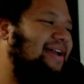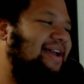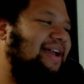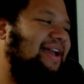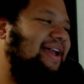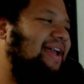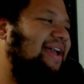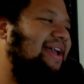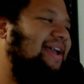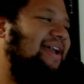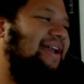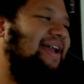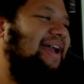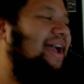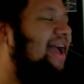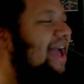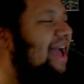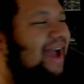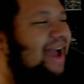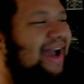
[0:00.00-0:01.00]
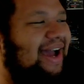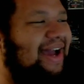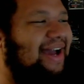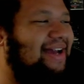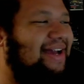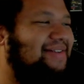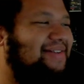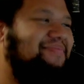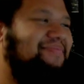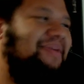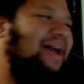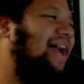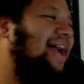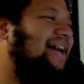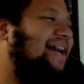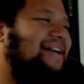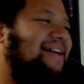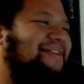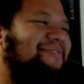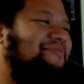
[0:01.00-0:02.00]
It,
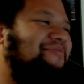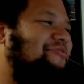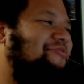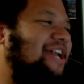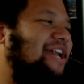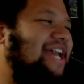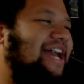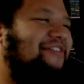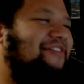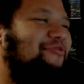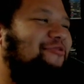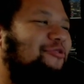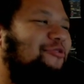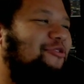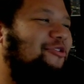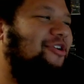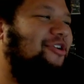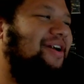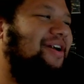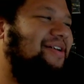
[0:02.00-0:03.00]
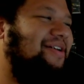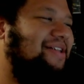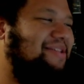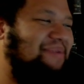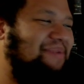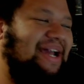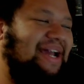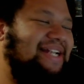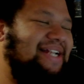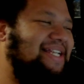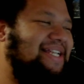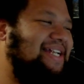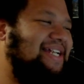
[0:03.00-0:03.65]
man, we have man,